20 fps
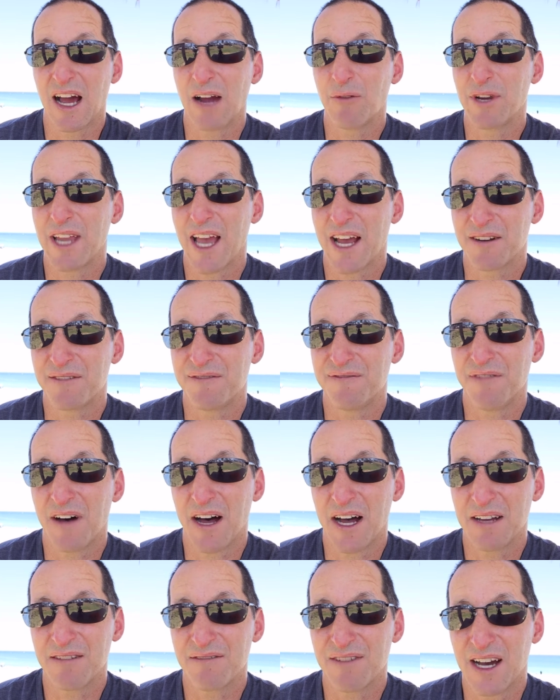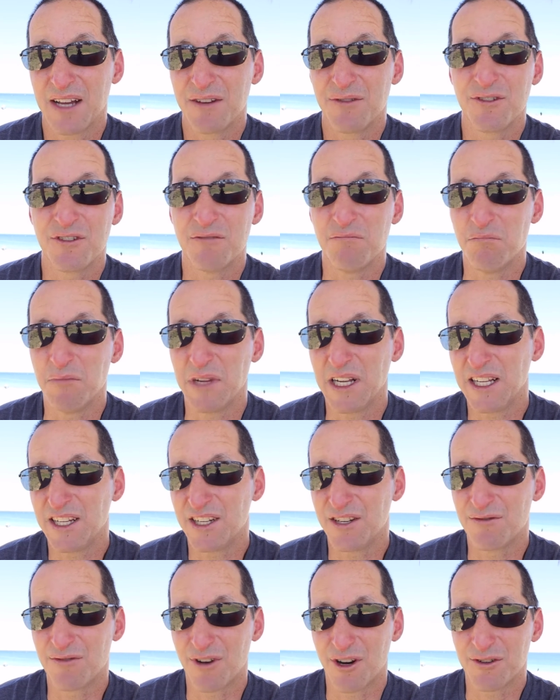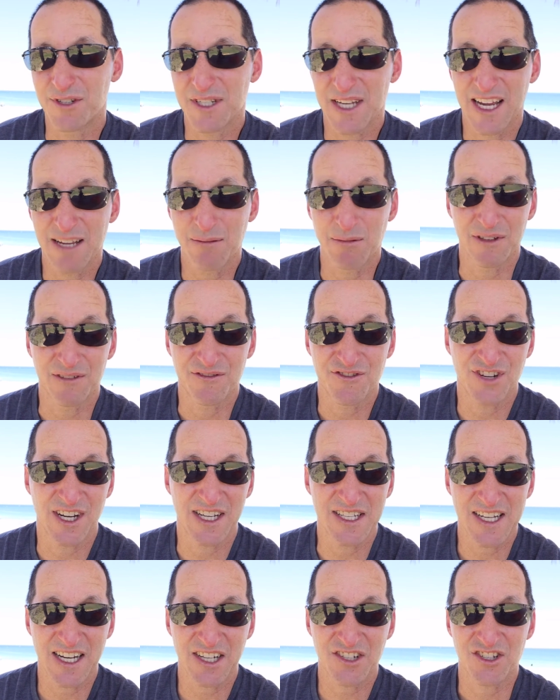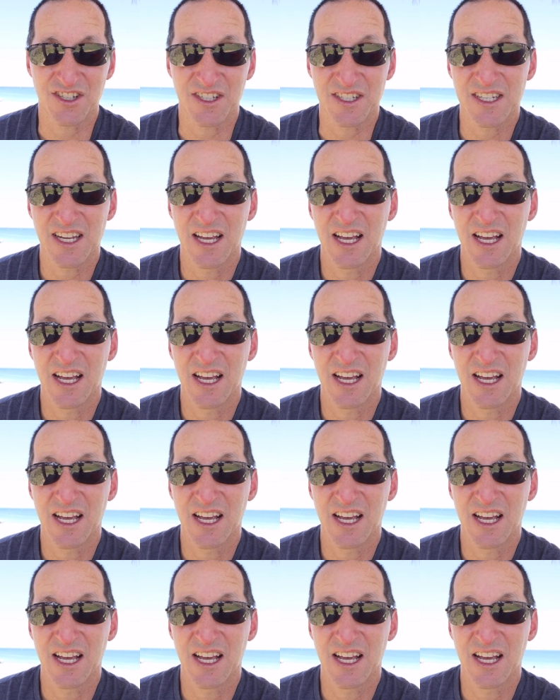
we had a 500 million row table of transactions,